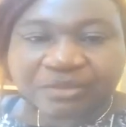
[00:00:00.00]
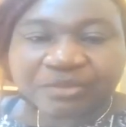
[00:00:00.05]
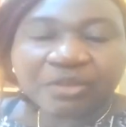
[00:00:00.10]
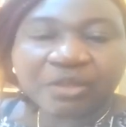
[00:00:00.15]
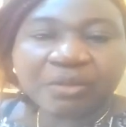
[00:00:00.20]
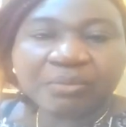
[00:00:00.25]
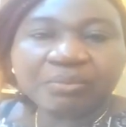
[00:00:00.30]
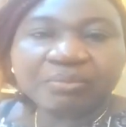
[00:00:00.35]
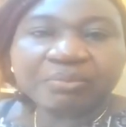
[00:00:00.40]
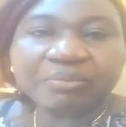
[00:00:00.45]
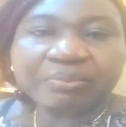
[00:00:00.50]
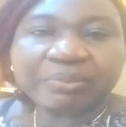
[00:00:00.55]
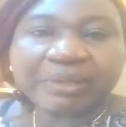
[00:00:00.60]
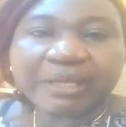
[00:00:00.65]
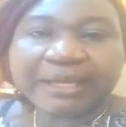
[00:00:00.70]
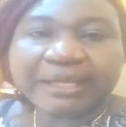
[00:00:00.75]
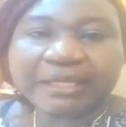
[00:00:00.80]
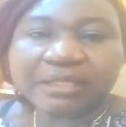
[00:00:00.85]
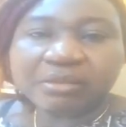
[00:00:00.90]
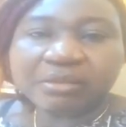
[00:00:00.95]
Some
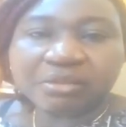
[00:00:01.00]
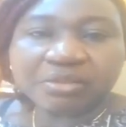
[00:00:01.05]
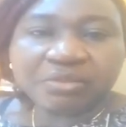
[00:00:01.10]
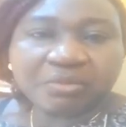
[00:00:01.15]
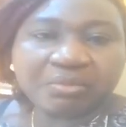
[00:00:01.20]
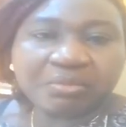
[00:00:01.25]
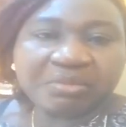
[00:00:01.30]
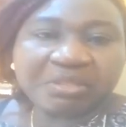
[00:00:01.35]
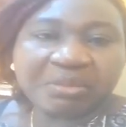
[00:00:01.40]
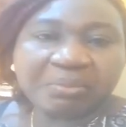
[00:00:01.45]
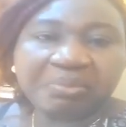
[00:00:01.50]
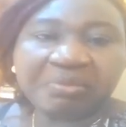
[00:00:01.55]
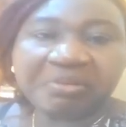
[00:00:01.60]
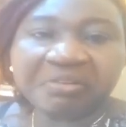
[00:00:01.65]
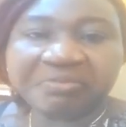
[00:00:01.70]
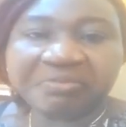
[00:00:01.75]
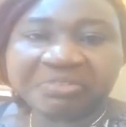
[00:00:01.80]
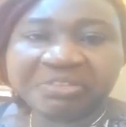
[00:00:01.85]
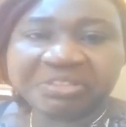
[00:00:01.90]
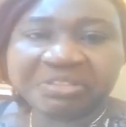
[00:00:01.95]
buy just to make
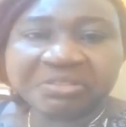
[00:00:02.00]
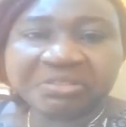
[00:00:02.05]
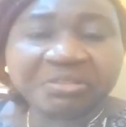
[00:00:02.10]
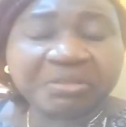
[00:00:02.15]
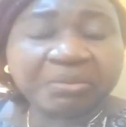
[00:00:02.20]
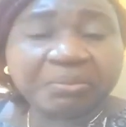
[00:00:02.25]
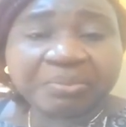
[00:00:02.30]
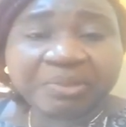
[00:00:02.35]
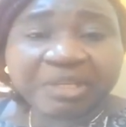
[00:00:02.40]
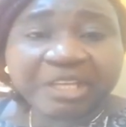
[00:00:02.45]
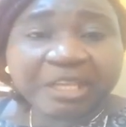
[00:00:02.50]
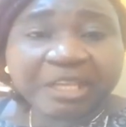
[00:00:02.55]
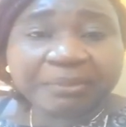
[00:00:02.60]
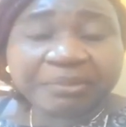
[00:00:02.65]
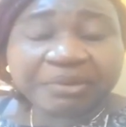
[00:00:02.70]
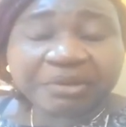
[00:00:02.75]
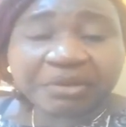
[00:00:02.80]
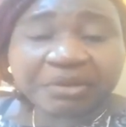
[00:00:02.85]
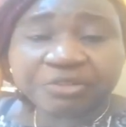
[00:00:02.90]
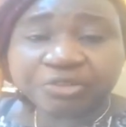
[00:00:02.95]
profit, some buy
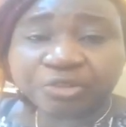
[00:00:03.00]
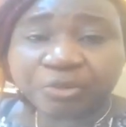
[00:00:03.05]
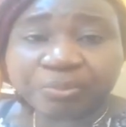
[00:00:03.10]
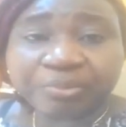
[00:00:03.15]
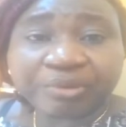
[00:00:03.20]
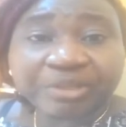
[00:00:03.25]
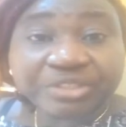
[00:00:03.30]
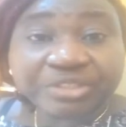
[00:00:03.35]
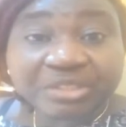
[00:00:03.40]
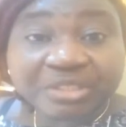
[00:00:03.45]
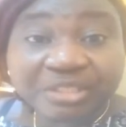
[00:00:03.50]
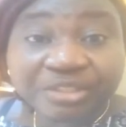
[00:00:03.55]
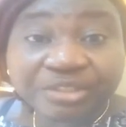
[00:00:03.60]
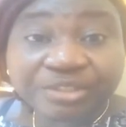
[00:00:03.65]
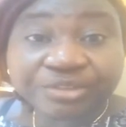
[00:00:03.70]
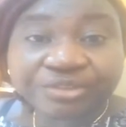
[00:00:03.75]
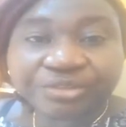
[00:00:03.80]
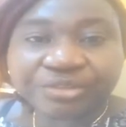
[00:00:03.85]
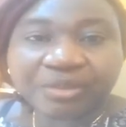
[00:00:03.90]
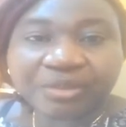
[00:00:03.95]
because of
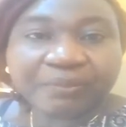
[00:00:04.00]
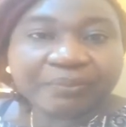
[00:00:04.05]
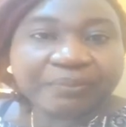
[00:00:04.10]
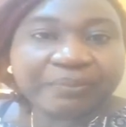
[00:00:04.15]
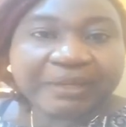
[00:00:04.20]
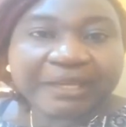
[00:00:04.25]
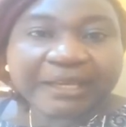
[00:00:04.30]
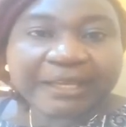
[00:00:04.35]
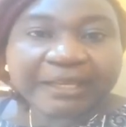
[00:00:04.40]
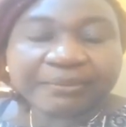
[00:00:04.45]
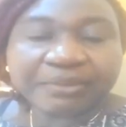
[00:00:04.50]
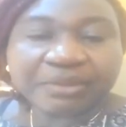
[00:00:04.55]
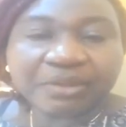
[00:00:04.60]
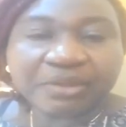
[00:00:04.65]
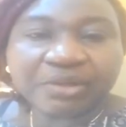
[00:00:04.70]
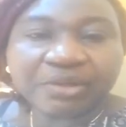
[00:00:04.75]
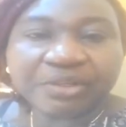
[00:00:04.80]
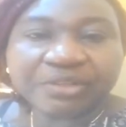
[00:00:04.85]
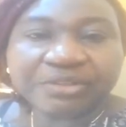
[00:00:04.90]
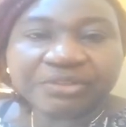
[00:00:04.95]
prestige, some buy
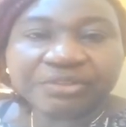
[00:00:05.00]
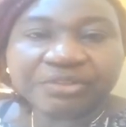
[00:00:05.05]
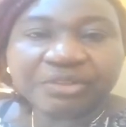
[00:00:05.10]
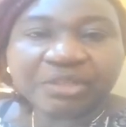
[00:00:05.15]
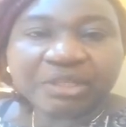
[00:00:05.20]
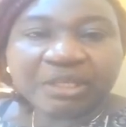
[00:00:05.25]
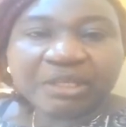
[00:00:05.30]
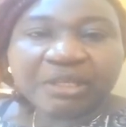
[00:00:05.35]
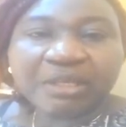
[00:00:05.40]
because